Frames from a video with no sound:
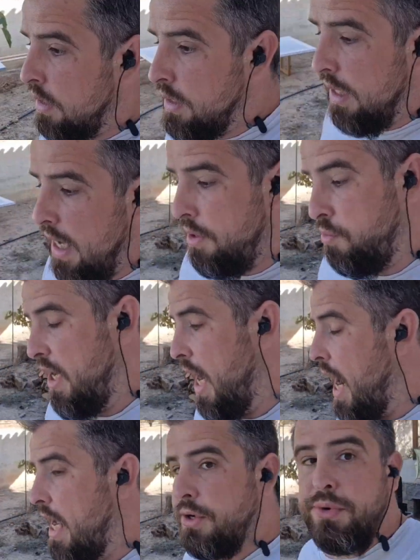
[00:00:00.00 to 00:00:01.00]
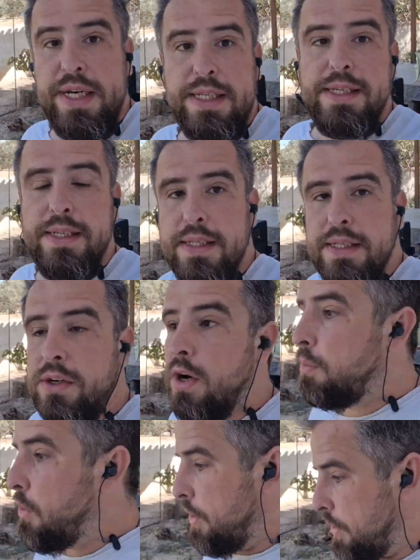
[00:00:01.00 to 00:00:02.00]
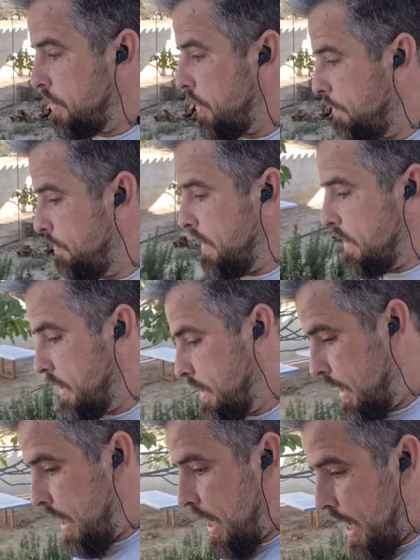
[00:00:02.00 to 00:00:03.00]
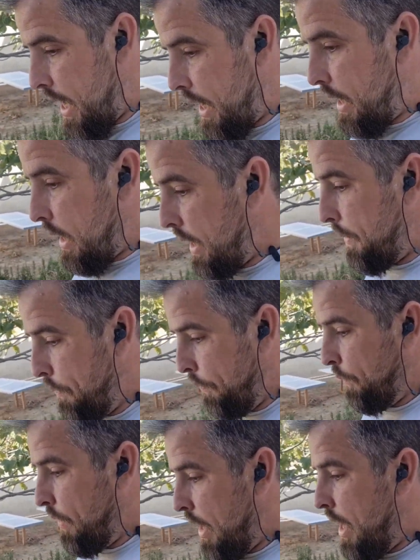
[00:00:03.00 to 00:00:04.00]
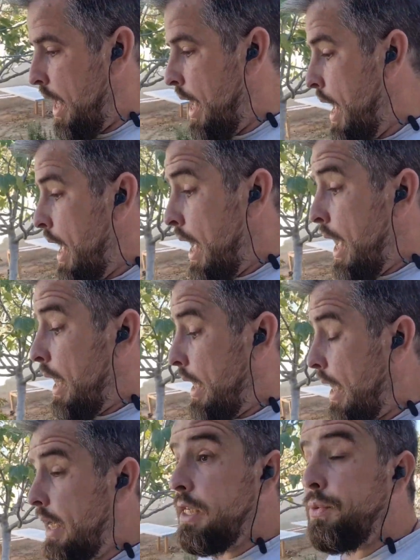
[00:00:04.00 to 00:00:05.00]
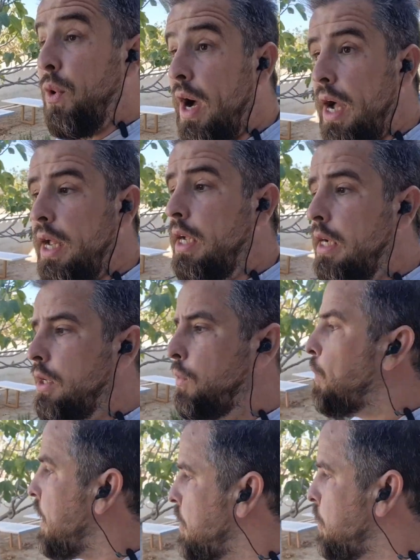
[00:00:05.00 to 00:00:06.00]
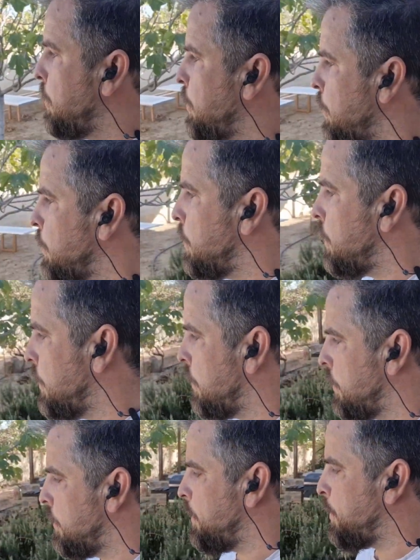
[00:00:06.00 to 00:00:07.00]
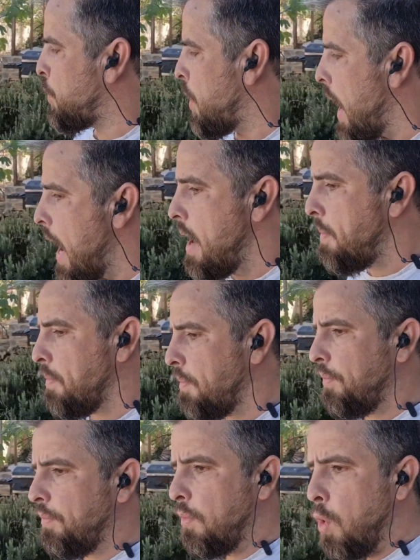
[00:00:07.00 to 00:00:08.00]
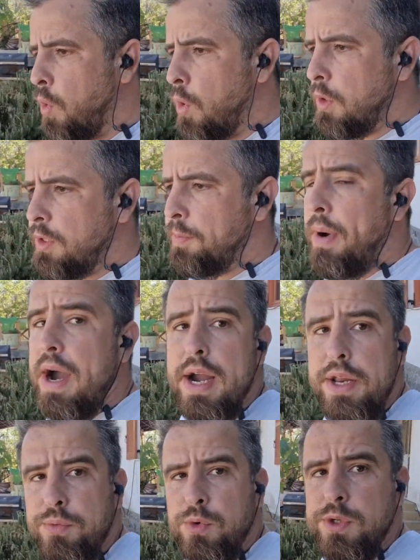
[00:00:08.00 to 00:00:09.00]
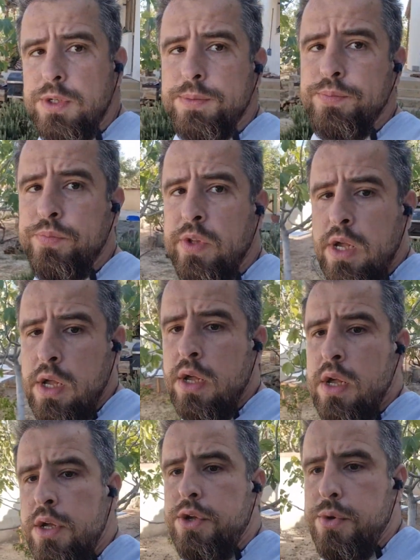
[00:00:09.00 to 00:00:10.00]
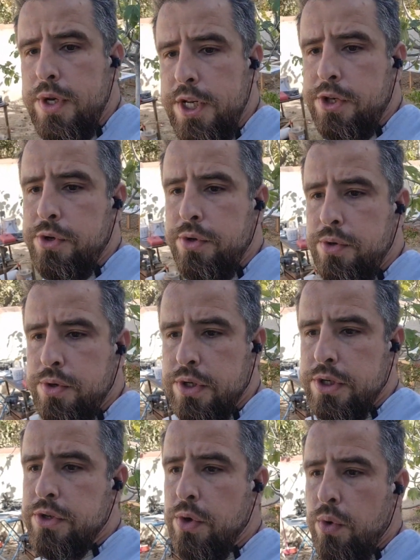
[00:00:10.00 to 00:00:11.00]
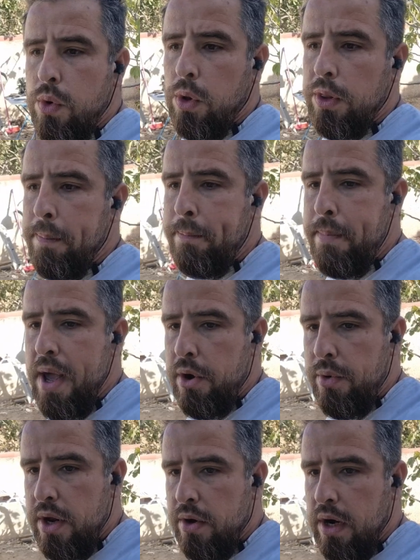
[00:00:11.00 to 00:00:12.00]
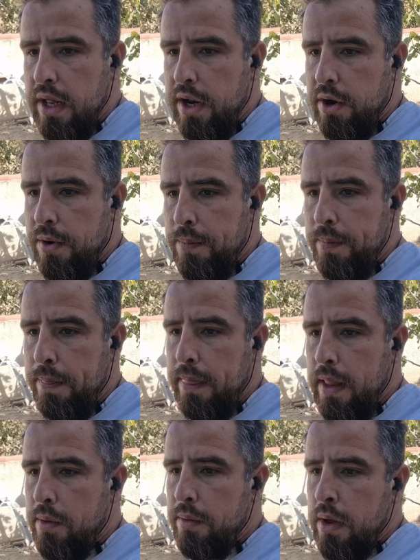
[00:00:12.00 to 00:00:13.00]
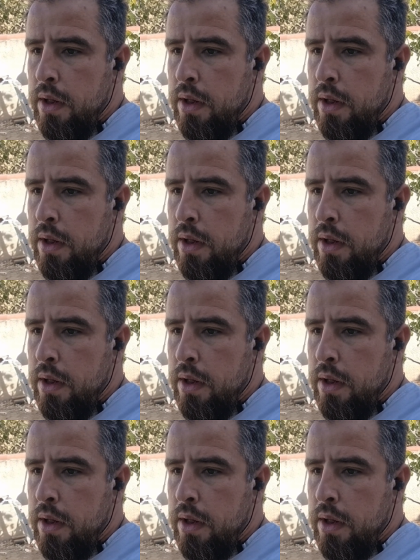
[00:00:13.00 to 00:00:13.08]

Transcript: get rehydrated and come to the surface. And that is why when you prime old pine wood, you need to use a so-called barrier layer. Now,